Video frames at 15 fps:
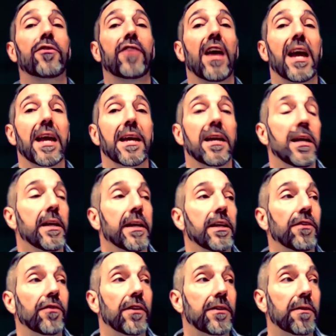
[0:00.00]
saying,
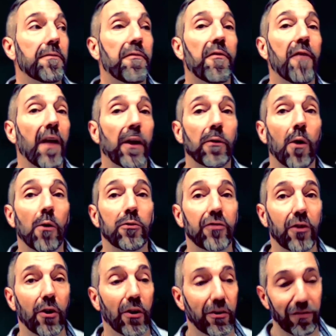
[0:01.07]
is it the Pharaoh's
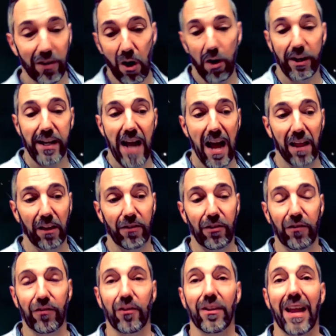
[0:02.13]
curse? And
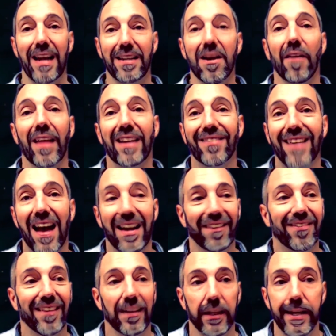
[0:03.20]
archaeologists are like, no, that's kind of
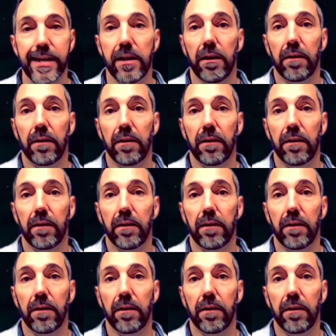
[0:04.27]
silly.